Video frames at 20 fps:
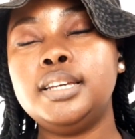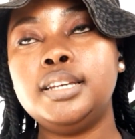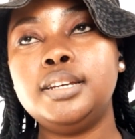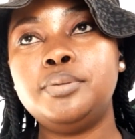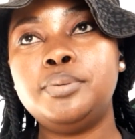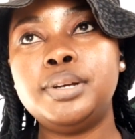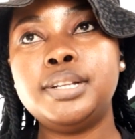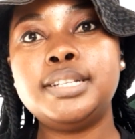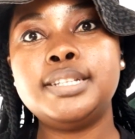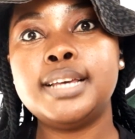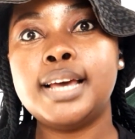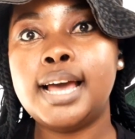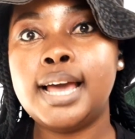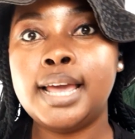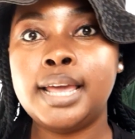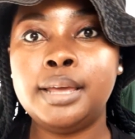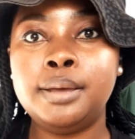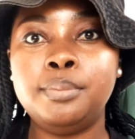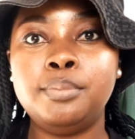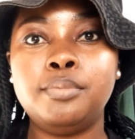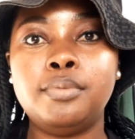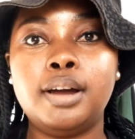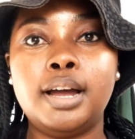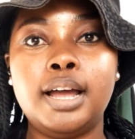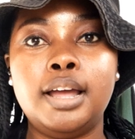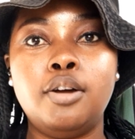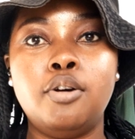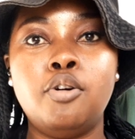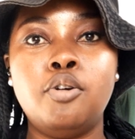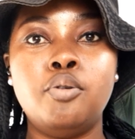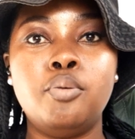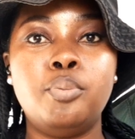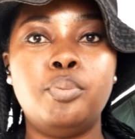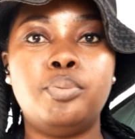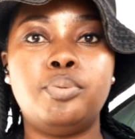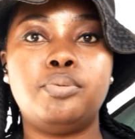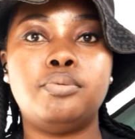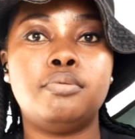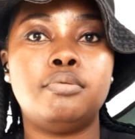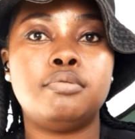with time, I hope
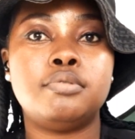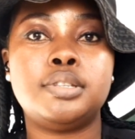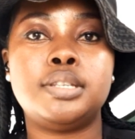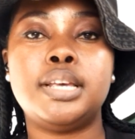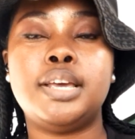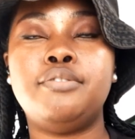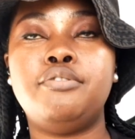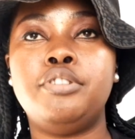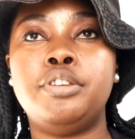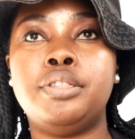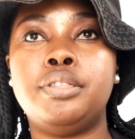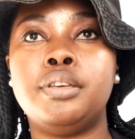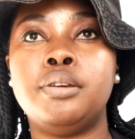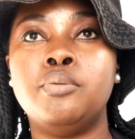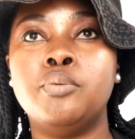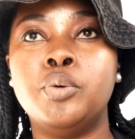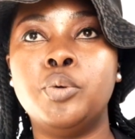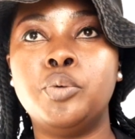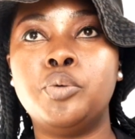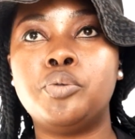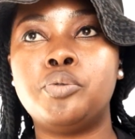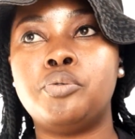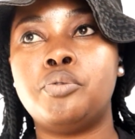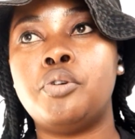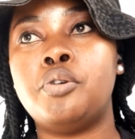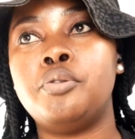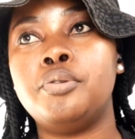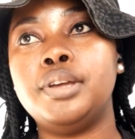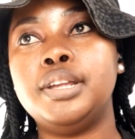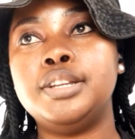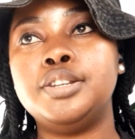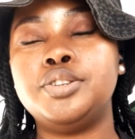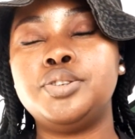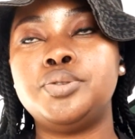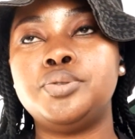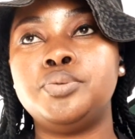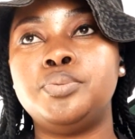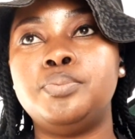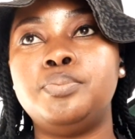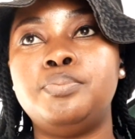everything will grow
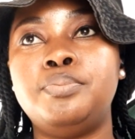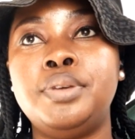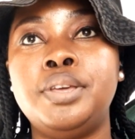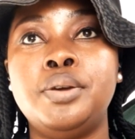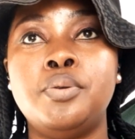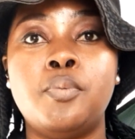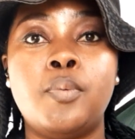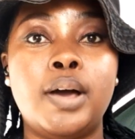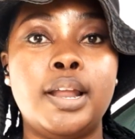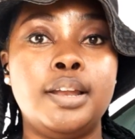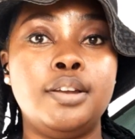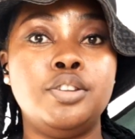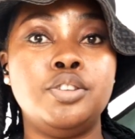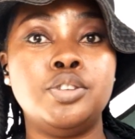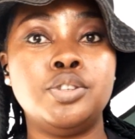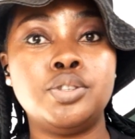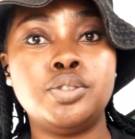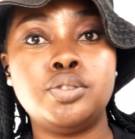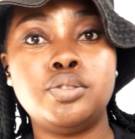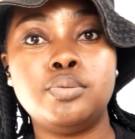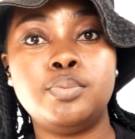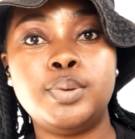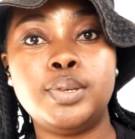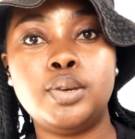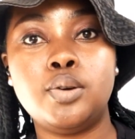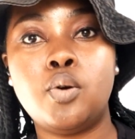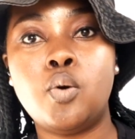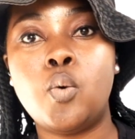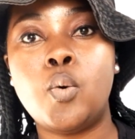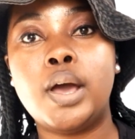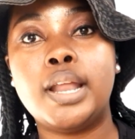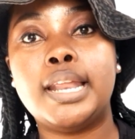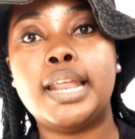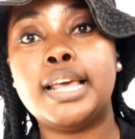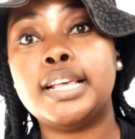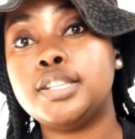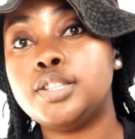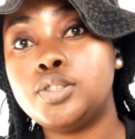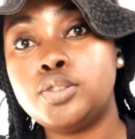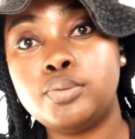into being what it used to be or what it
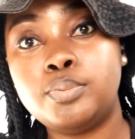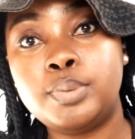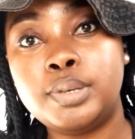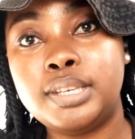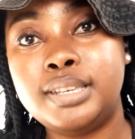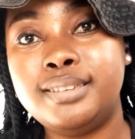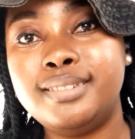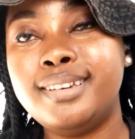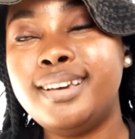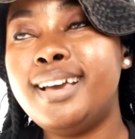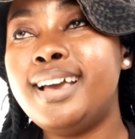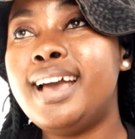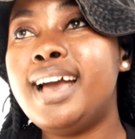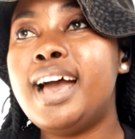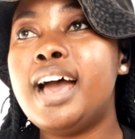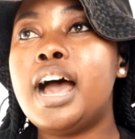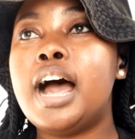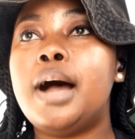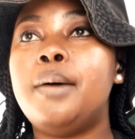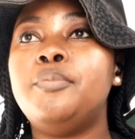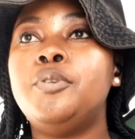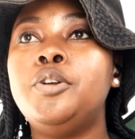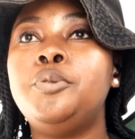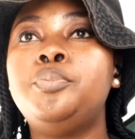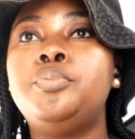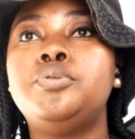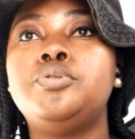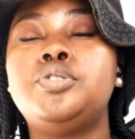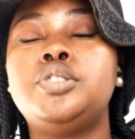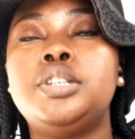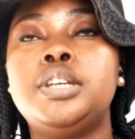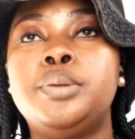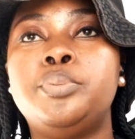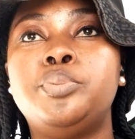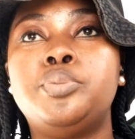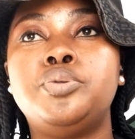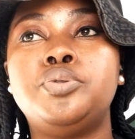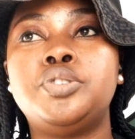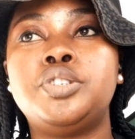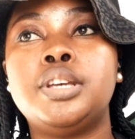has to be. I'm not pushy and
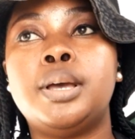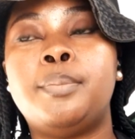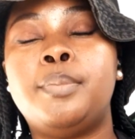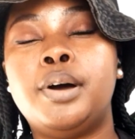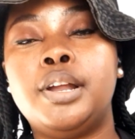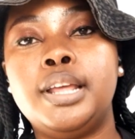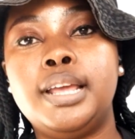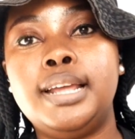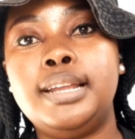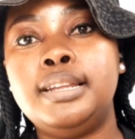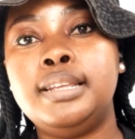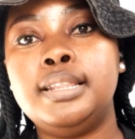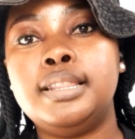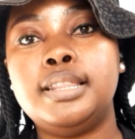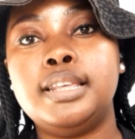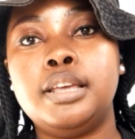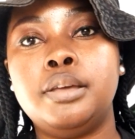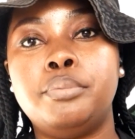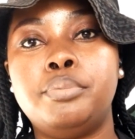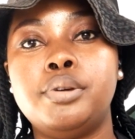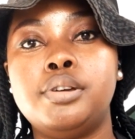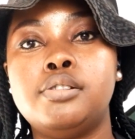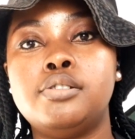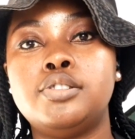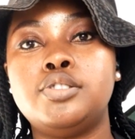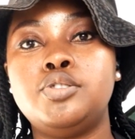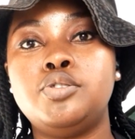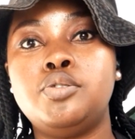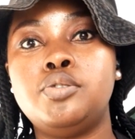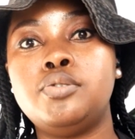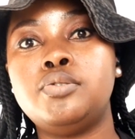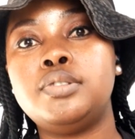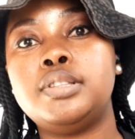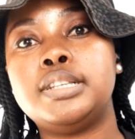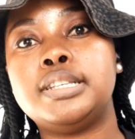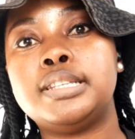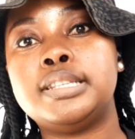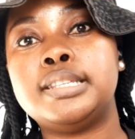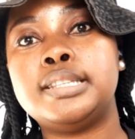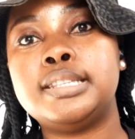pushy about anything, because
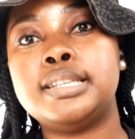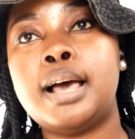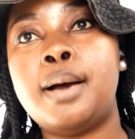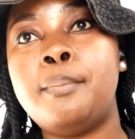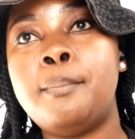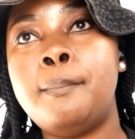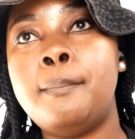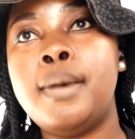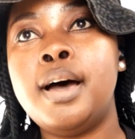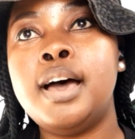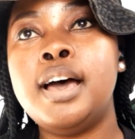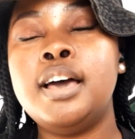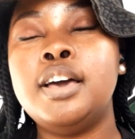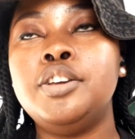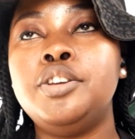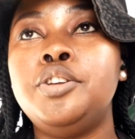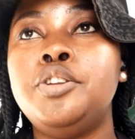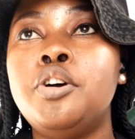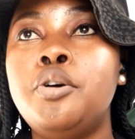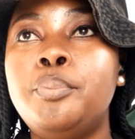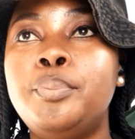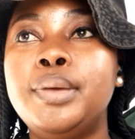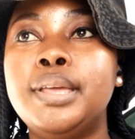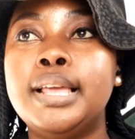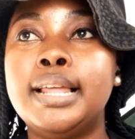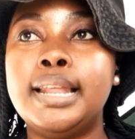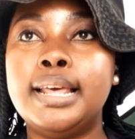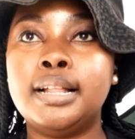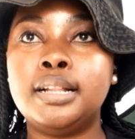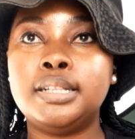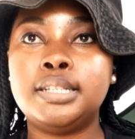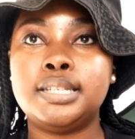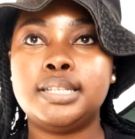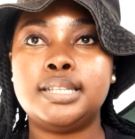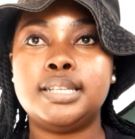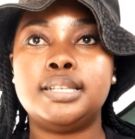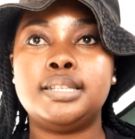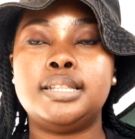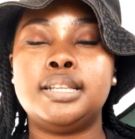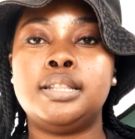there's some, being an elder
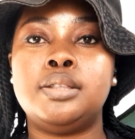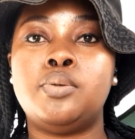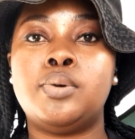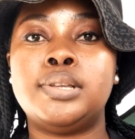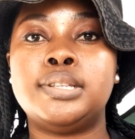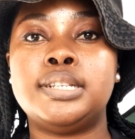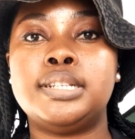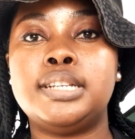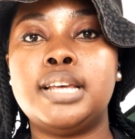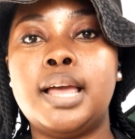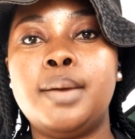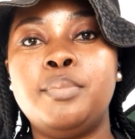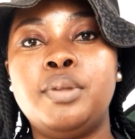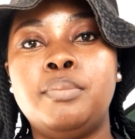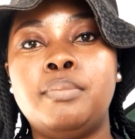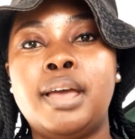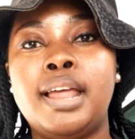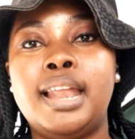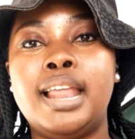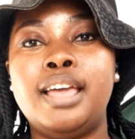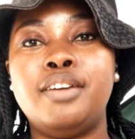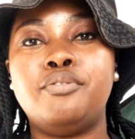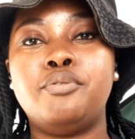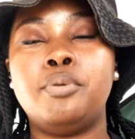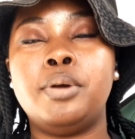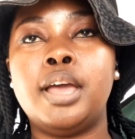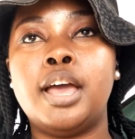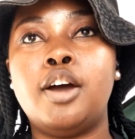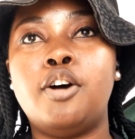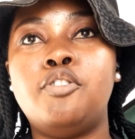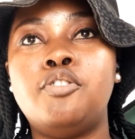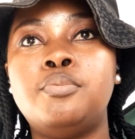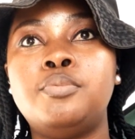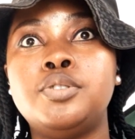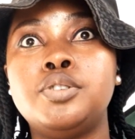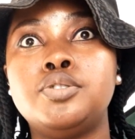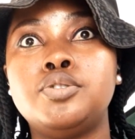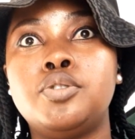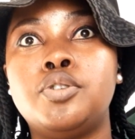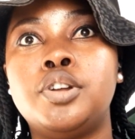sister, there was a time in my life where I
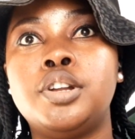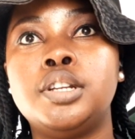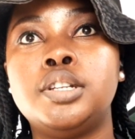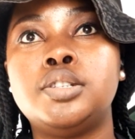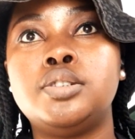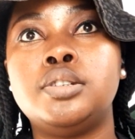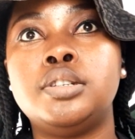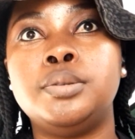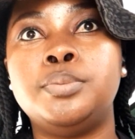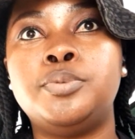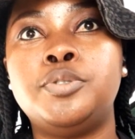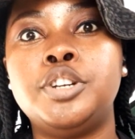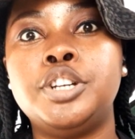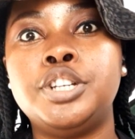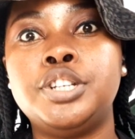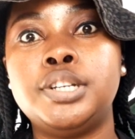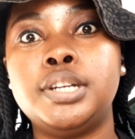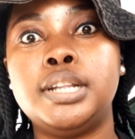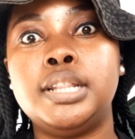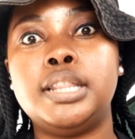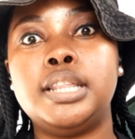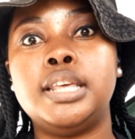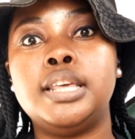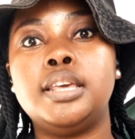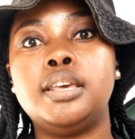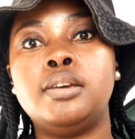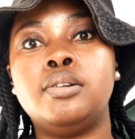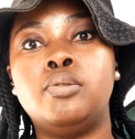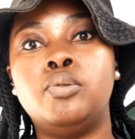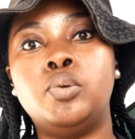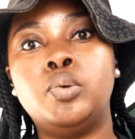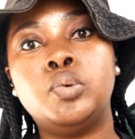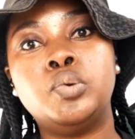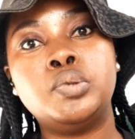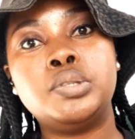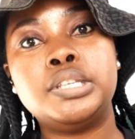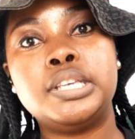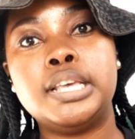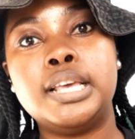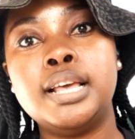almost got into depression, thinking,
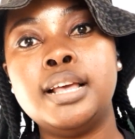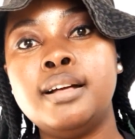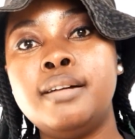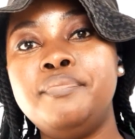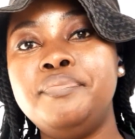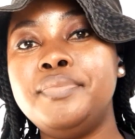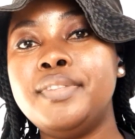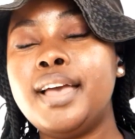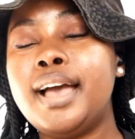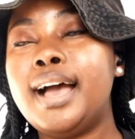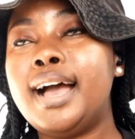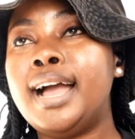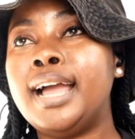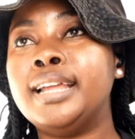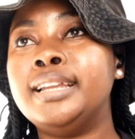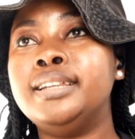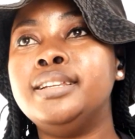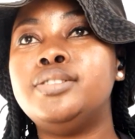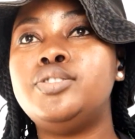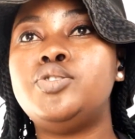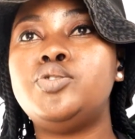Wuti, I need